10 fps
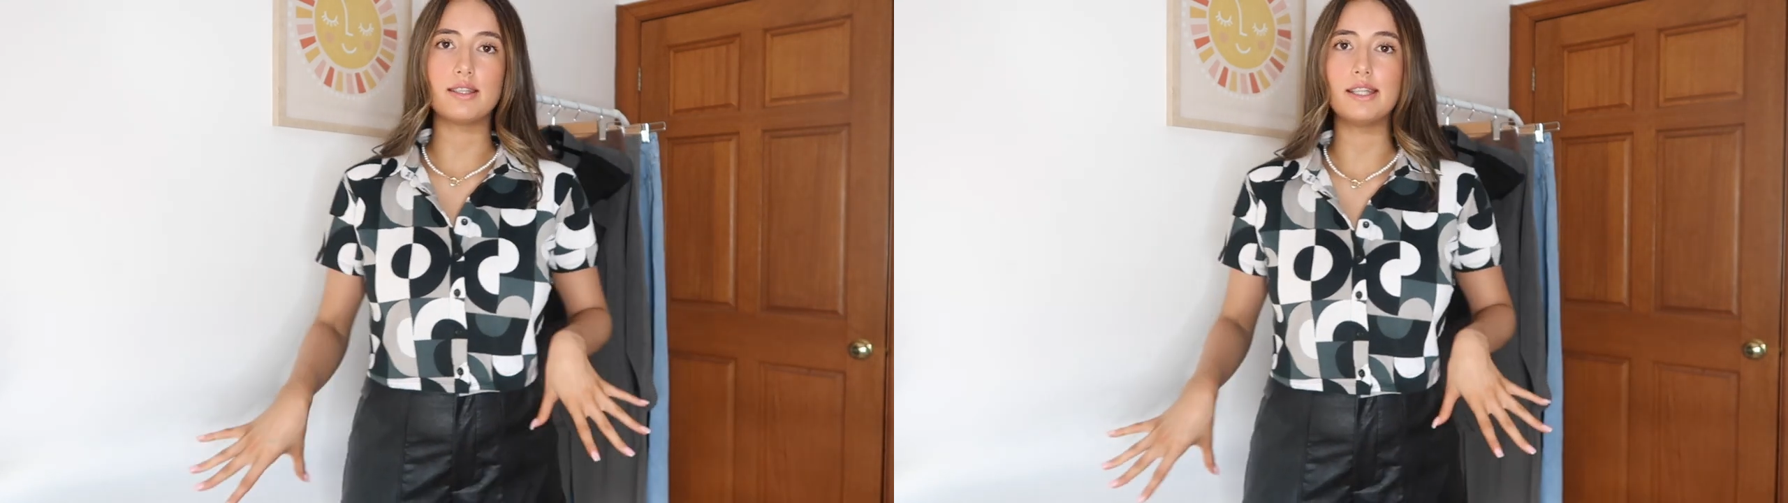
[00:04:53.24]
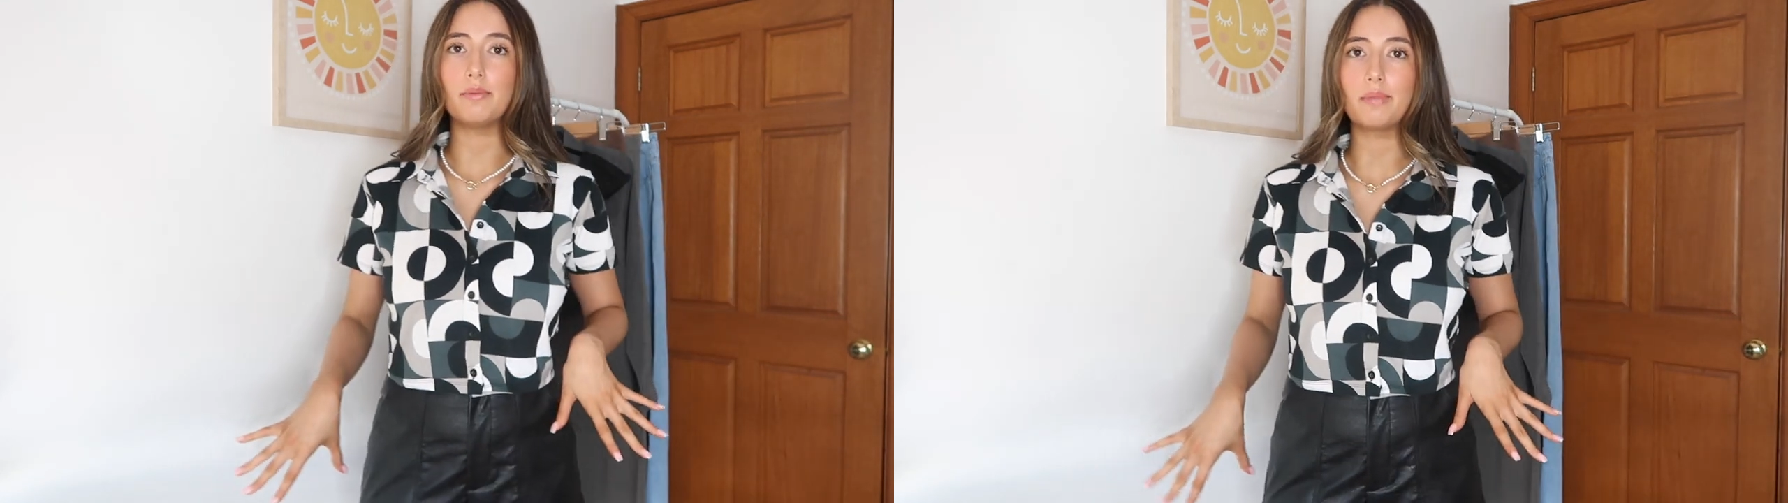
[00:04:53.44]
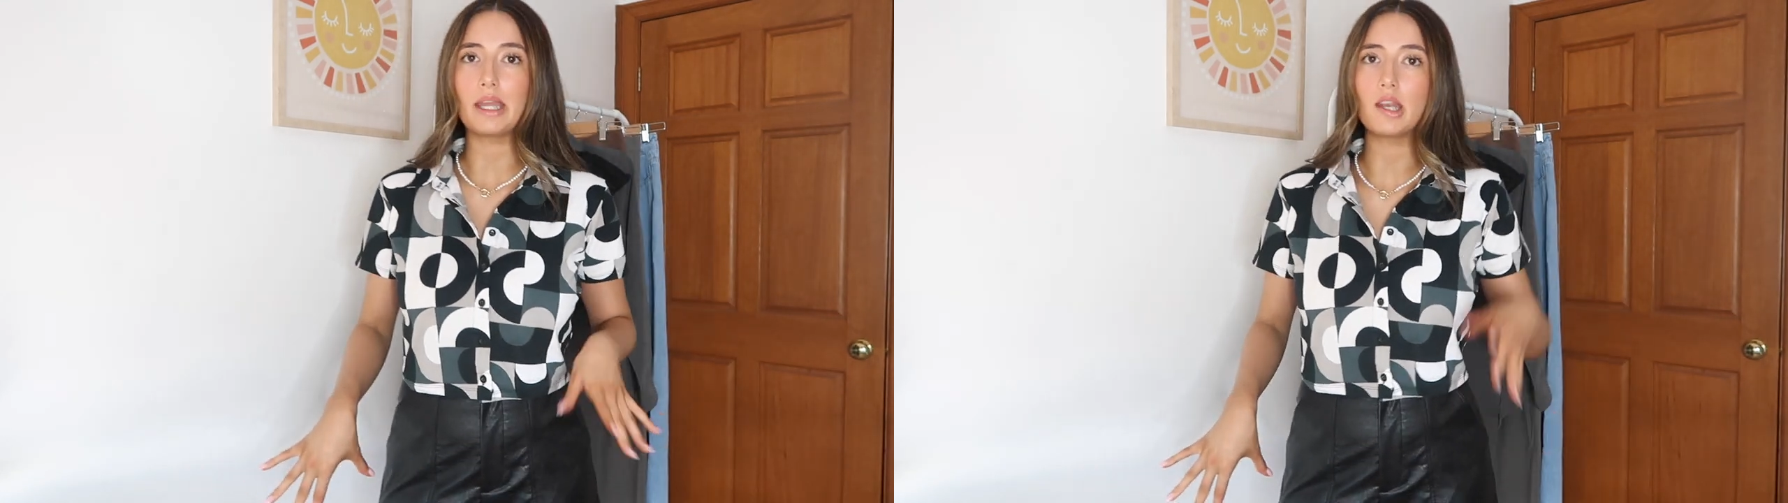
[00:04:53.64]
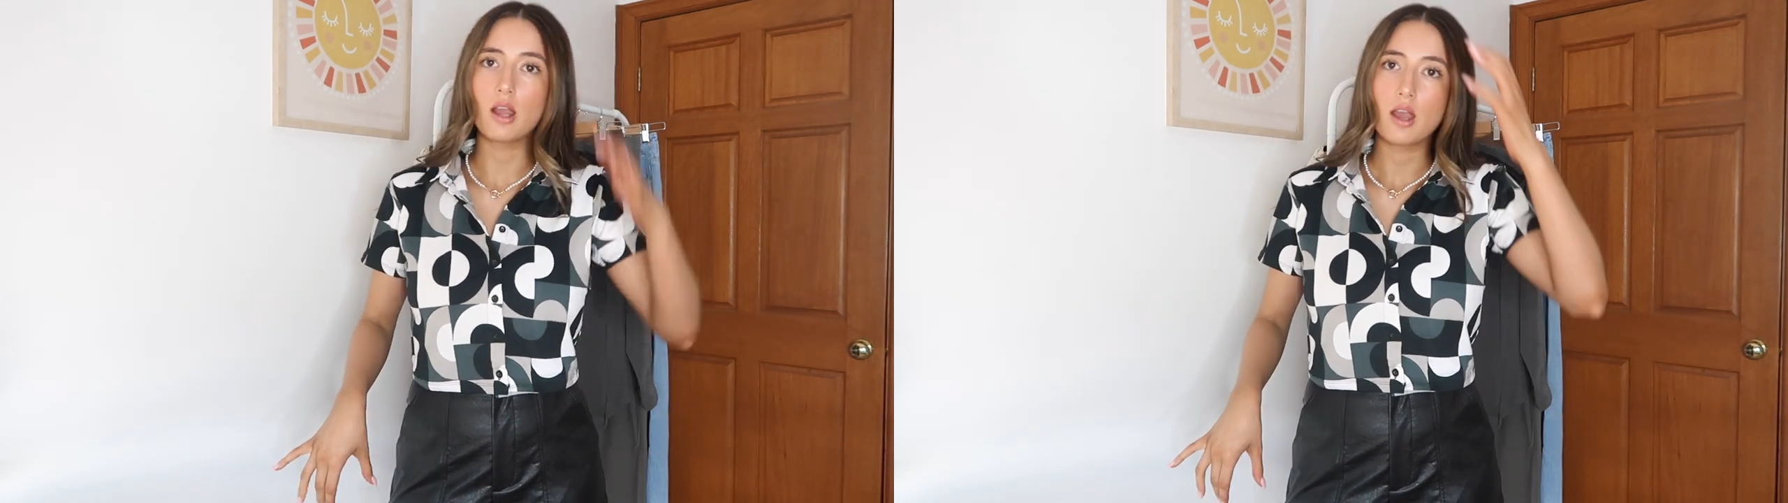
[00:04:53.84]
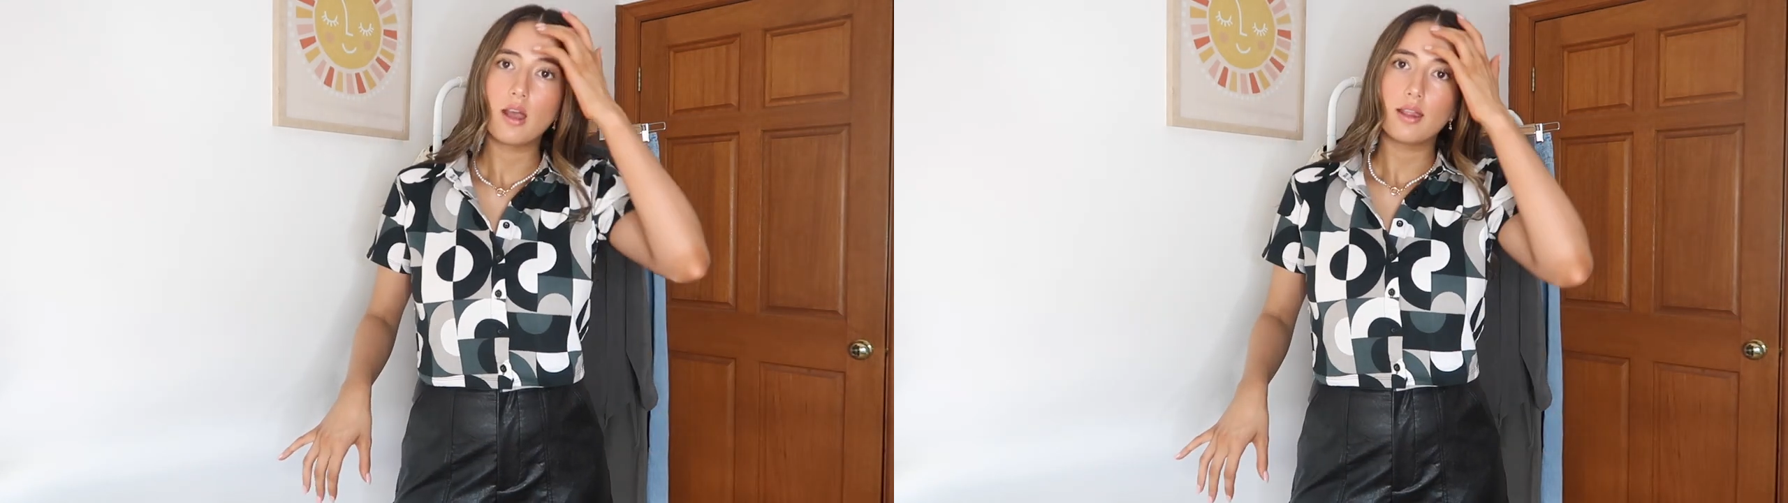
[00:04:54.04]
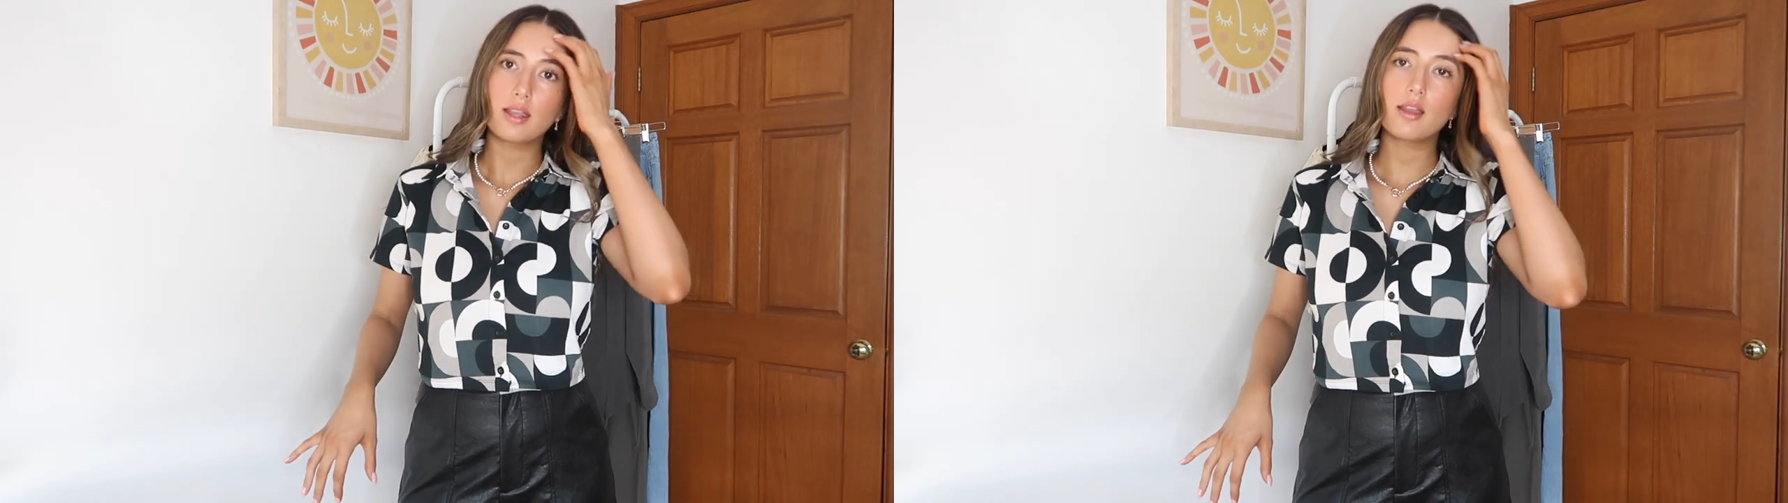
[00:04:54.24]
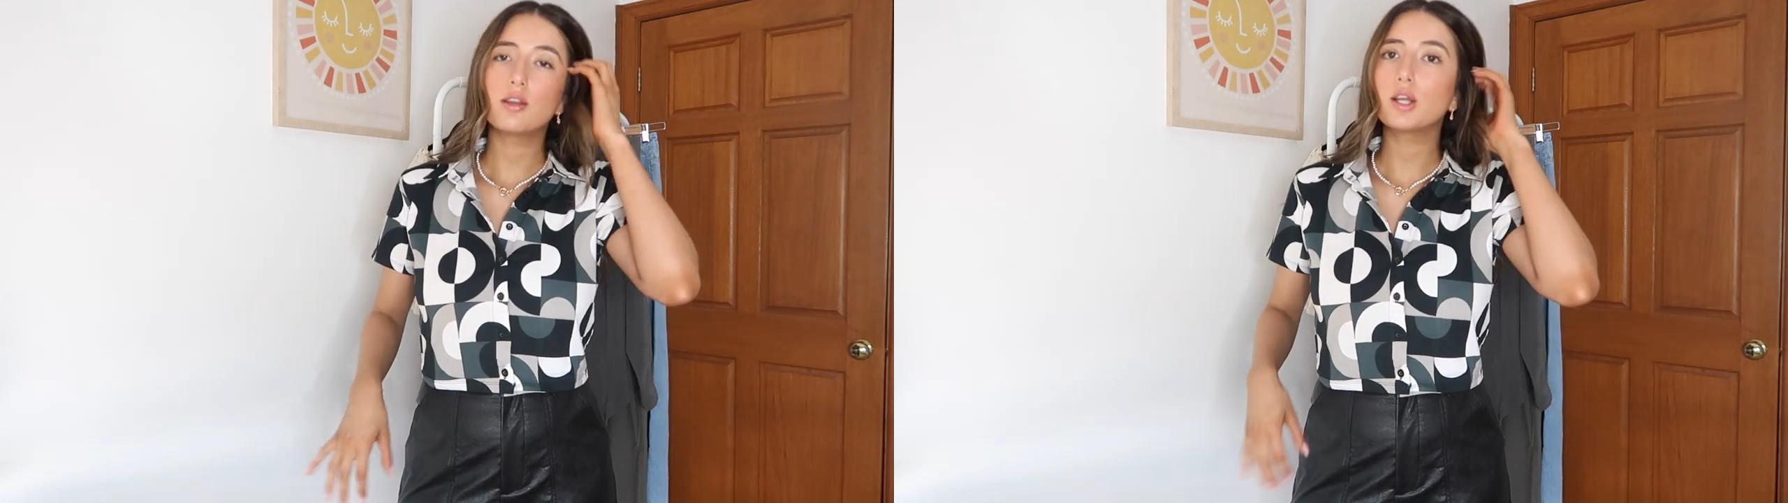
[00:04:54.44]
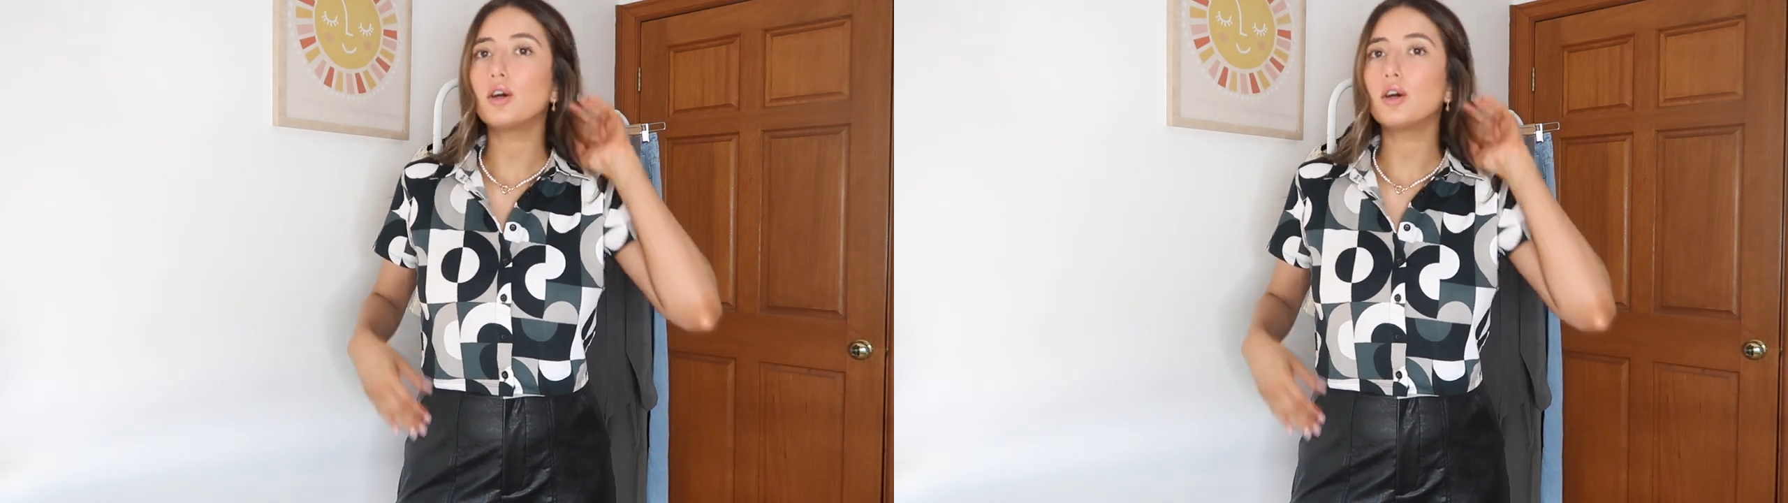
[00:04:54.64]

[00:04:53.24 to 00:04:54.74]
sit down bit, think I could have